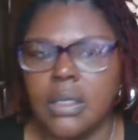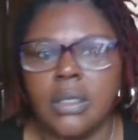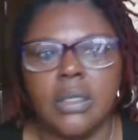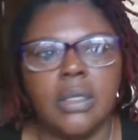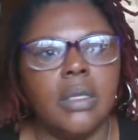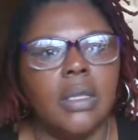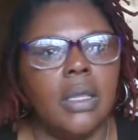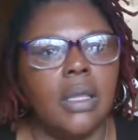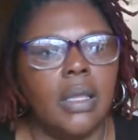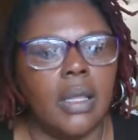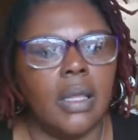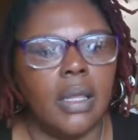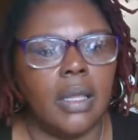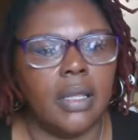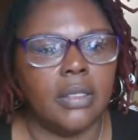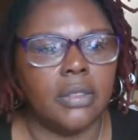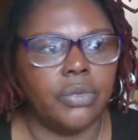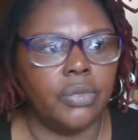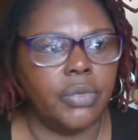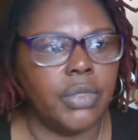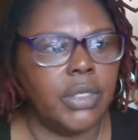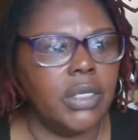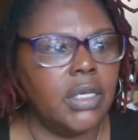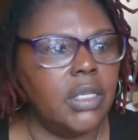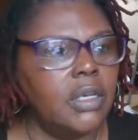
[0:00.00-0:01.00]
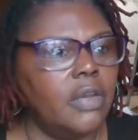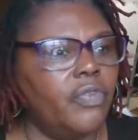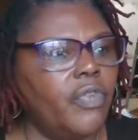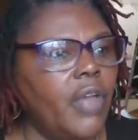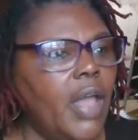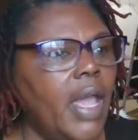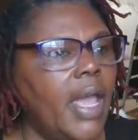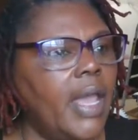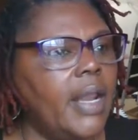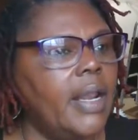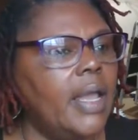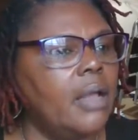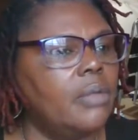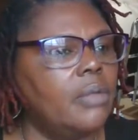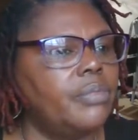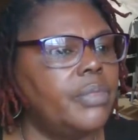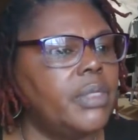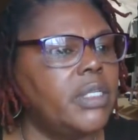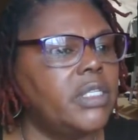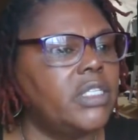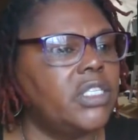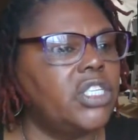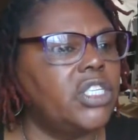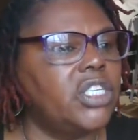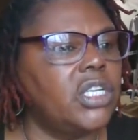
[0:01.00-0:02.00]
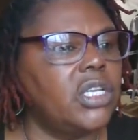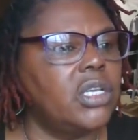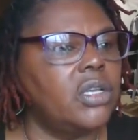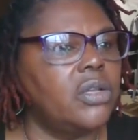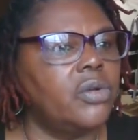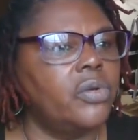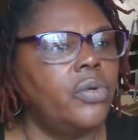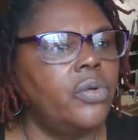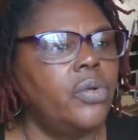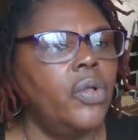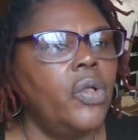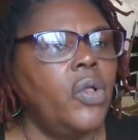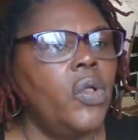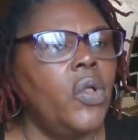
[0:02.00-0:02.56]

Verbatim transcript: Yes, we need to find out, Miss Jill,